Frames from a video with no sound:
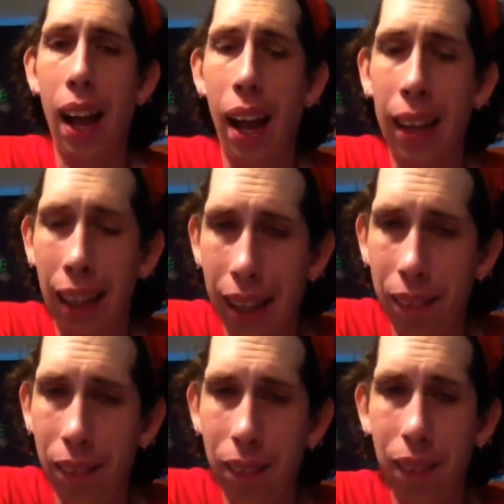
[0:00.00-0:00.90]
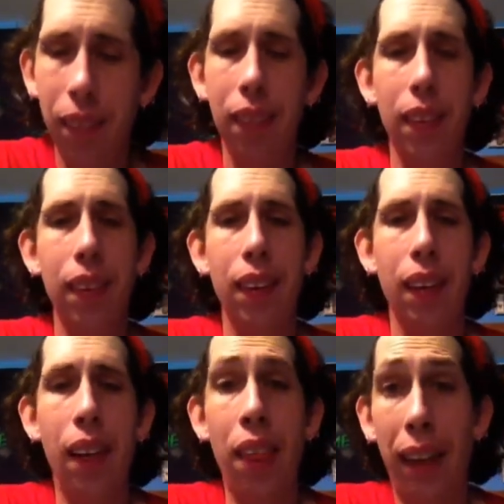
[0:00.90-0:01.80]
again,
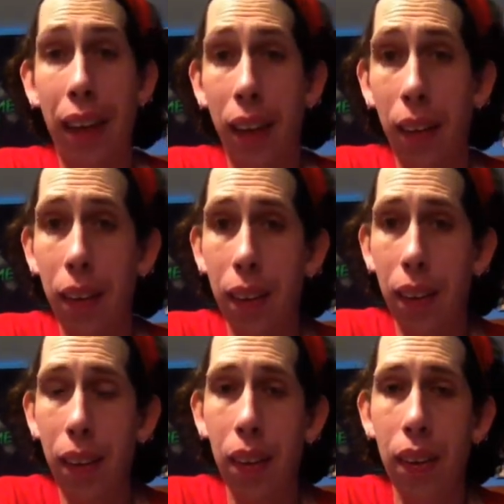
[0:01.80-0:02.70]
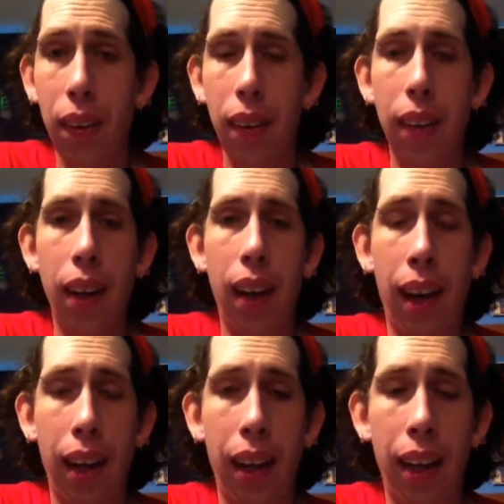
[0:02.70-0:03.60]
thank you.
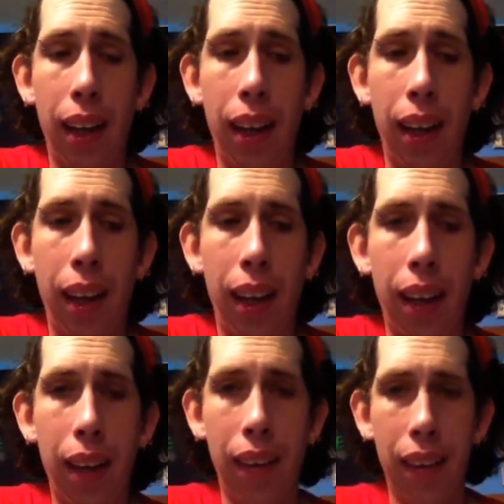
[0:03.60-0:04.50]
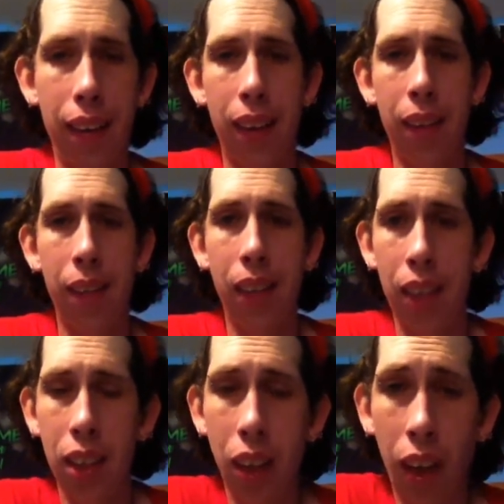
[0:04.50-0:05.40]
I it, it
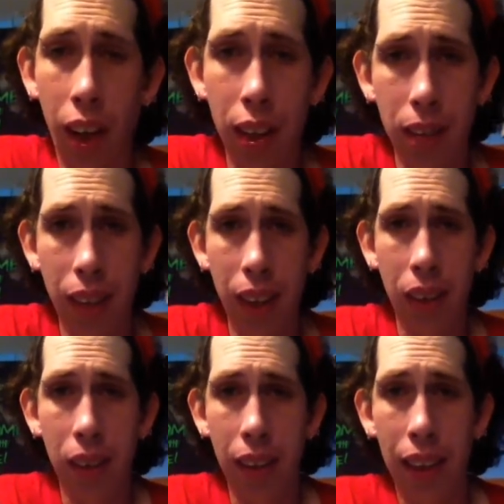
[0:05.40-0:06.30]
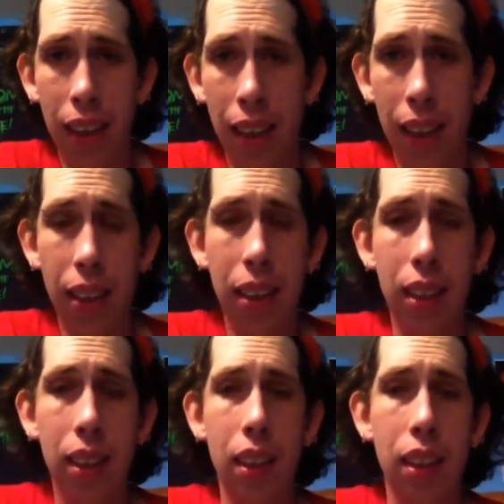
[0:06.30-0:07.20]
means a lot to me. It really
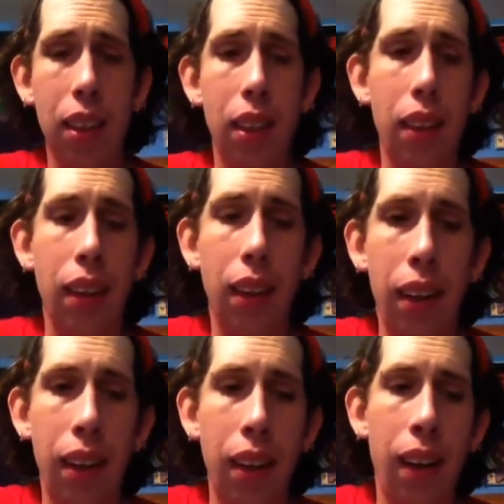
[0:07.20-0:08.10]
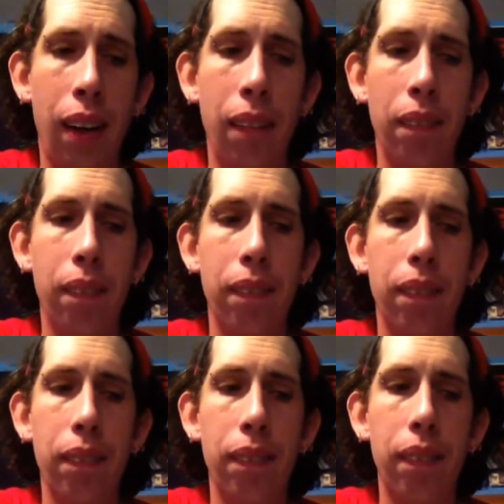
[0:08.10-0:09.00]
does. Um,
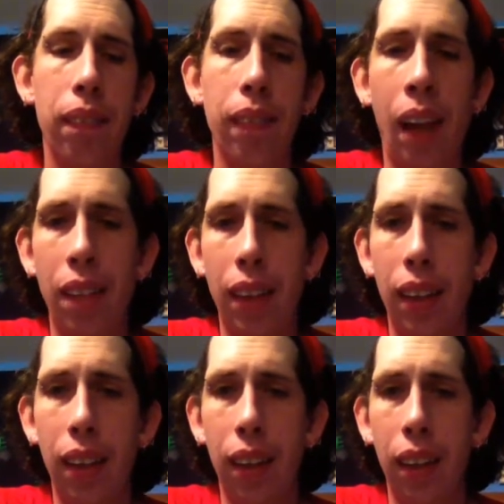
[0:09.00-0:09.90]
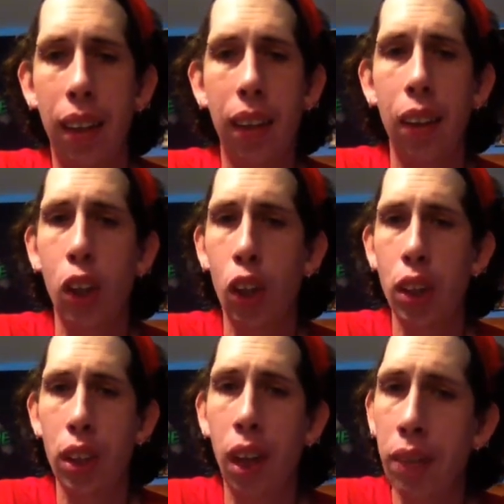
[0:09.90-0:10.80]
everything, the good
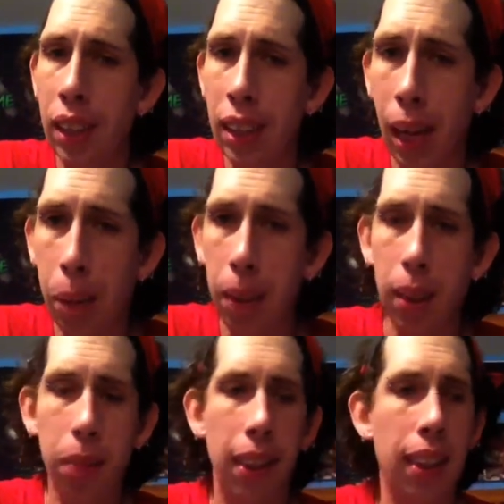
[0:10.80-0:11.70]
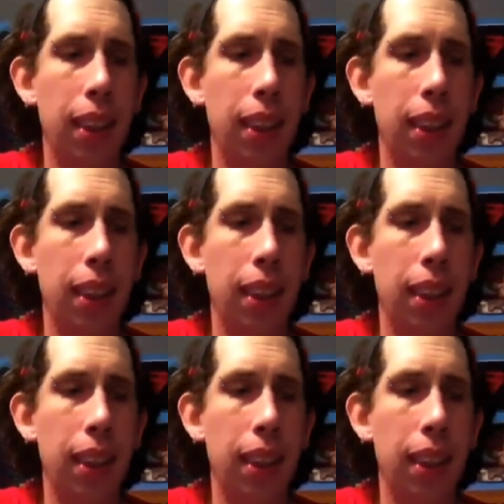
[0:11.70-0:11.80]
stuff that's happened to me.